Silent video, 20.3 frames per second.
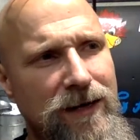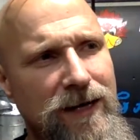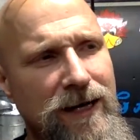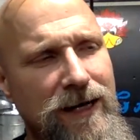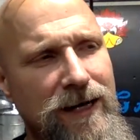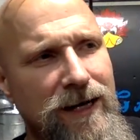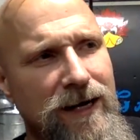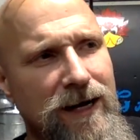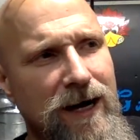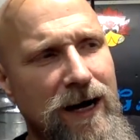
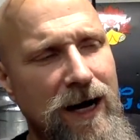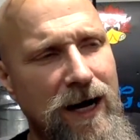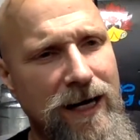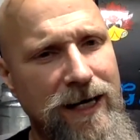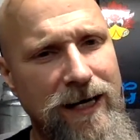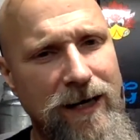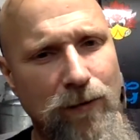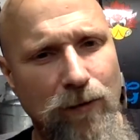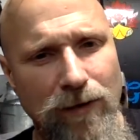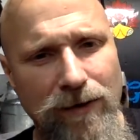
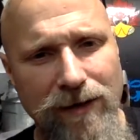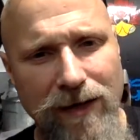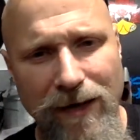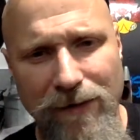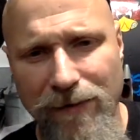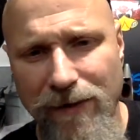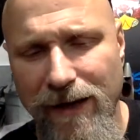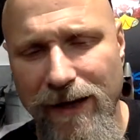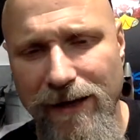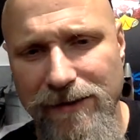get what I
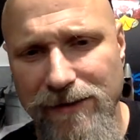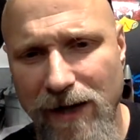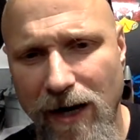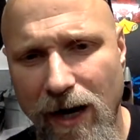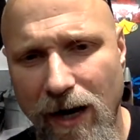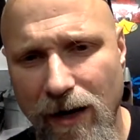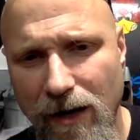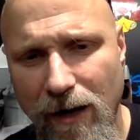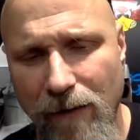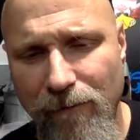think
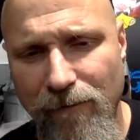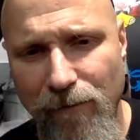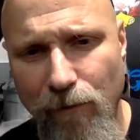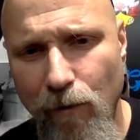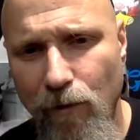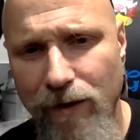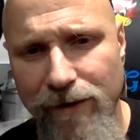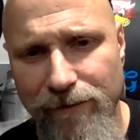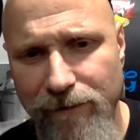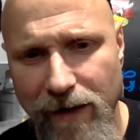I'm
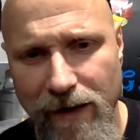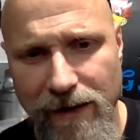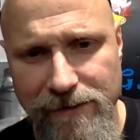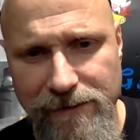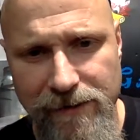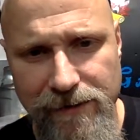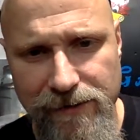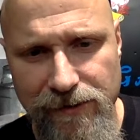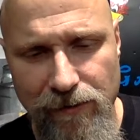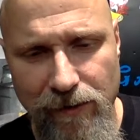fully
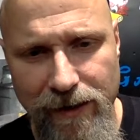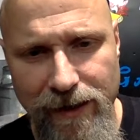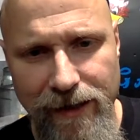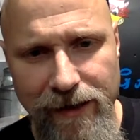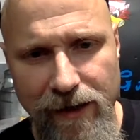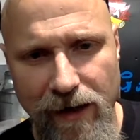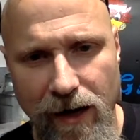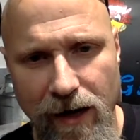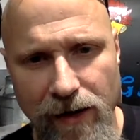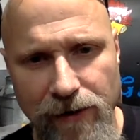vested, so I
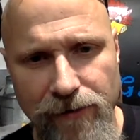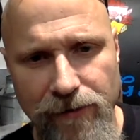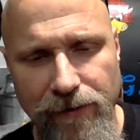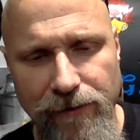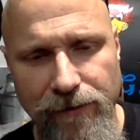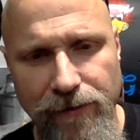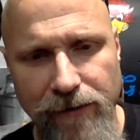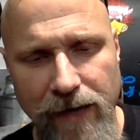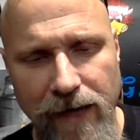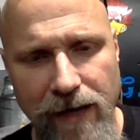get
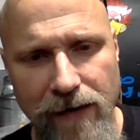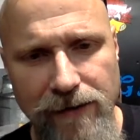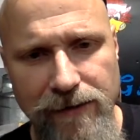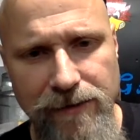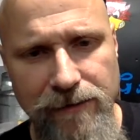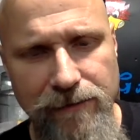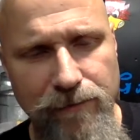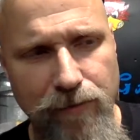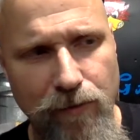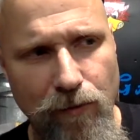
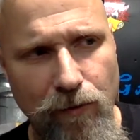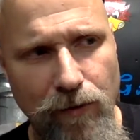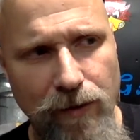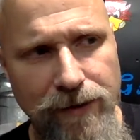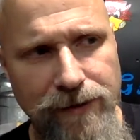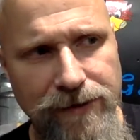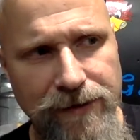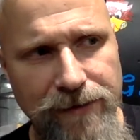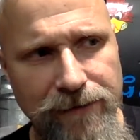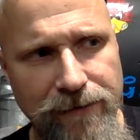100,000
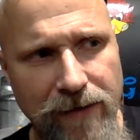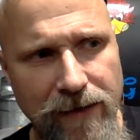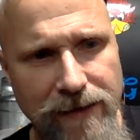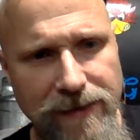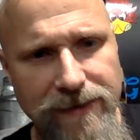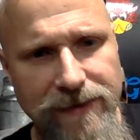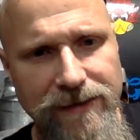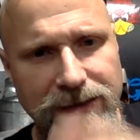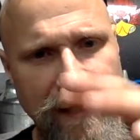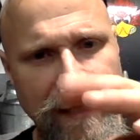points if I
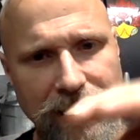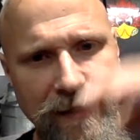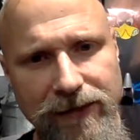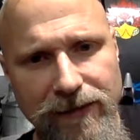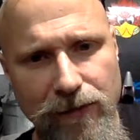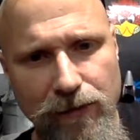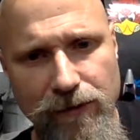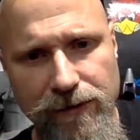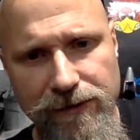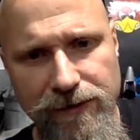stay
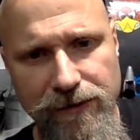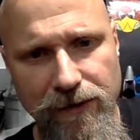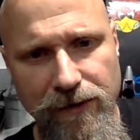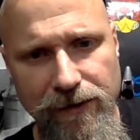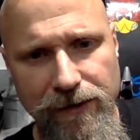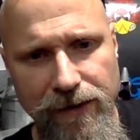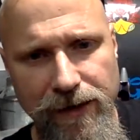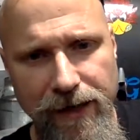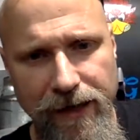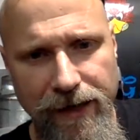till a
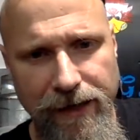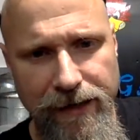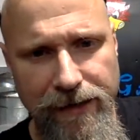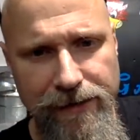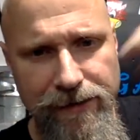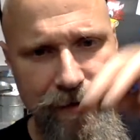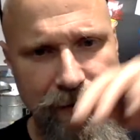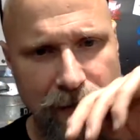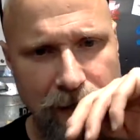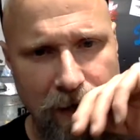certain
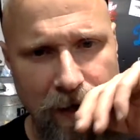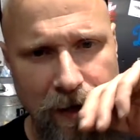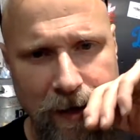age.